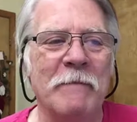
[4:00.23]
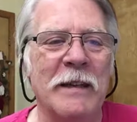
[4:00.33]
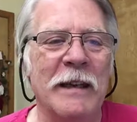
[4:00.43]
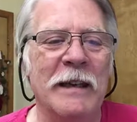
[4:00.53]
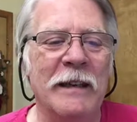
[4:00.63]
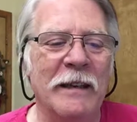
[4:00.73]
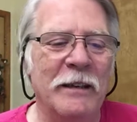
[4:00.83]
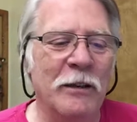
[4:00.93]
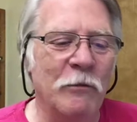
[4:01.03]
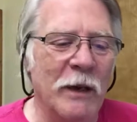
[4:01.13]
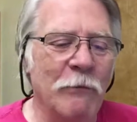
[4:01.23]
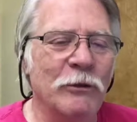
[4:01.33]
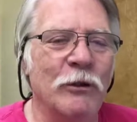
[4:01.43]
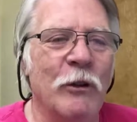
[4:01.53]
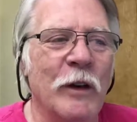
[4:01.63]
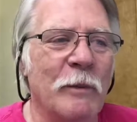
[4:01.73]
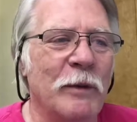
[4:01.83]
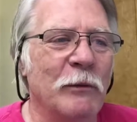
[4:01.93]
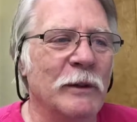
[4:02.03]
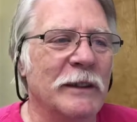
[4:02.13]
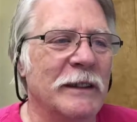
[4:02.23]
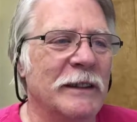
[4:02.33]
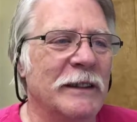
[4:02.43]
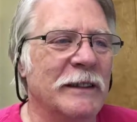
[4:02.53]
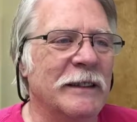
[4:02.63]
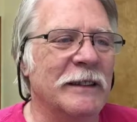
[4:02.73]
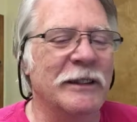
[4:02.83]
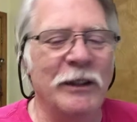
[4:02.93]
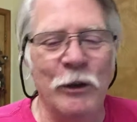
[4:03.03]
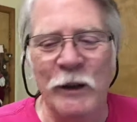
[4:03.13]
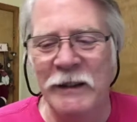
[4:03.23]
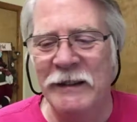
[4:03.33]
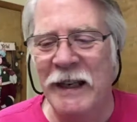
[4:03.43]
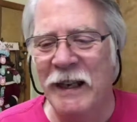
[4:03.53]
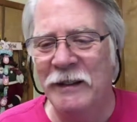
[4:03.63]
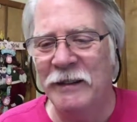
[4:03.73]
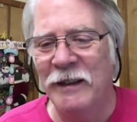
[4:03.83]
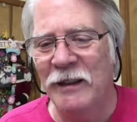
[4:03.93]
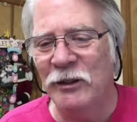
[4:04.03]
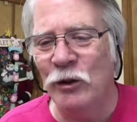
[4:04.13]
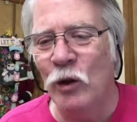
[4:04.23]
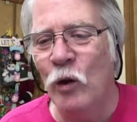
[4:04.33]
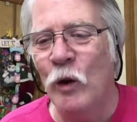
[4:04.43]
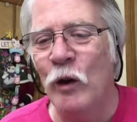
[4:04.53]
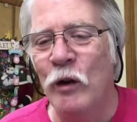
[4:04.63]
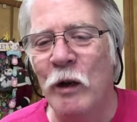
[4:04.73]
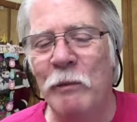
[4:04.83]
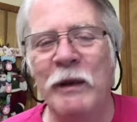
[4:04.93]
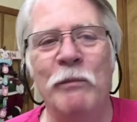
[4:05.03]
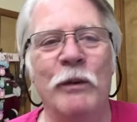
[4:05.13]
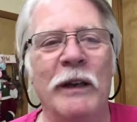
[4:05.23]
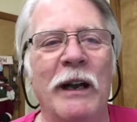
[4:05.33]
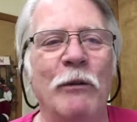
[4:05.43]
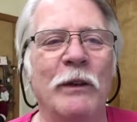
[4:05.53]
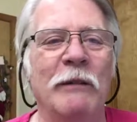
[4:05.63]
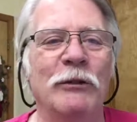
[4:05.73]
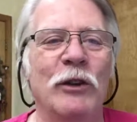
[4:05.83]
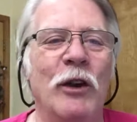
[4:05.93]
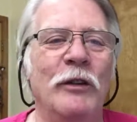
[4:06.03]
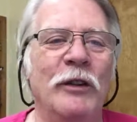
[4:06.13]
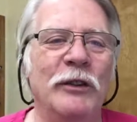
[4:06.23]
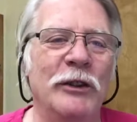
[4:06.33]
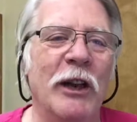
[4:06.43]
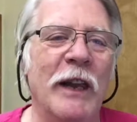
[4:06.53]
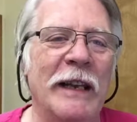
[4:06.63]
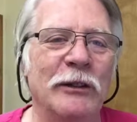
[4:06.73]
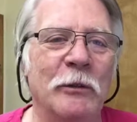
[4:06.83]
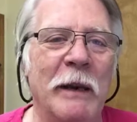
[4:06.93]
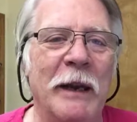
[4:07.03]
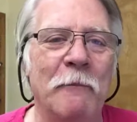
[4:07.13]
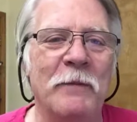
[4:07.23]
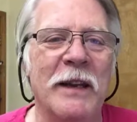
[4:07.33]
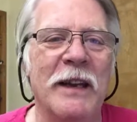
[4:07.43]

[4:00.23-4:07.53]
Okay. When I was growing up, there was this series that uh, Shell Oil Company put out. It was called The Shell Answer Man.